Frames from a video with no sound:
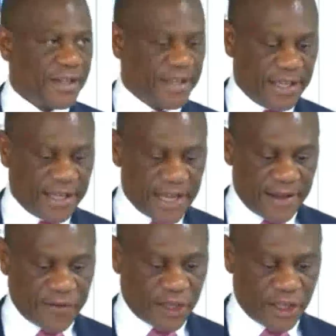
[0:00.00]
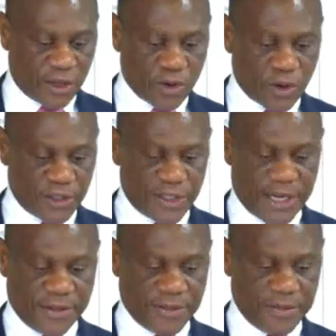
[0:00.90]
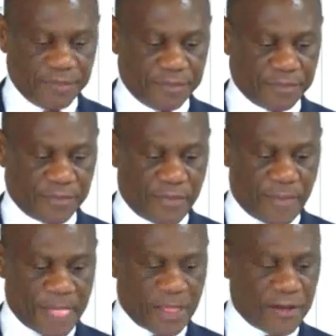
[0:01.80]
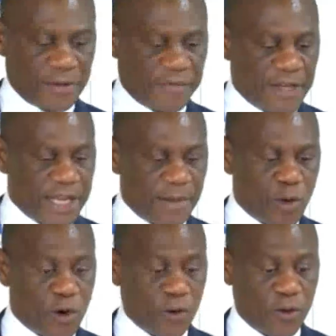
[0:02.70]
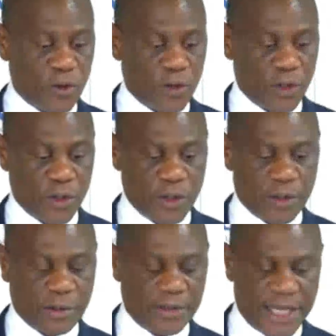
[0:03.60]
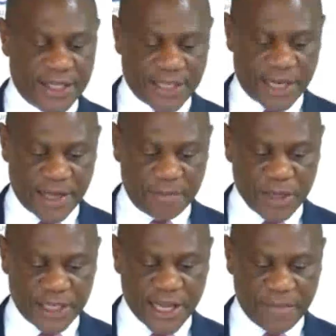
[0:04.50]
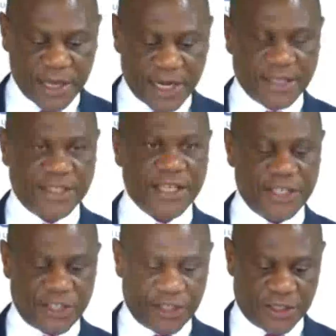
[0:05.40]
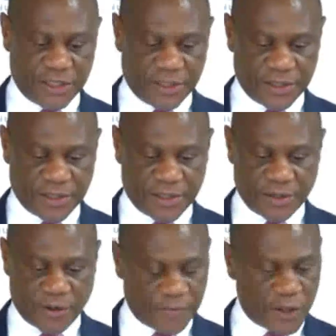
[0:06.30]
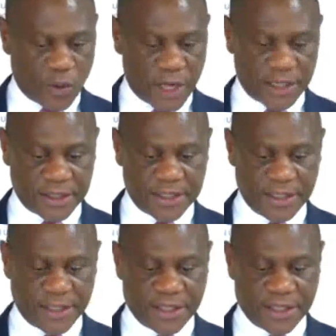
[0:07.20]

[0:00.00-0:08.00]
in the African continent. Furthermore, there is a rapid urbanization of the world.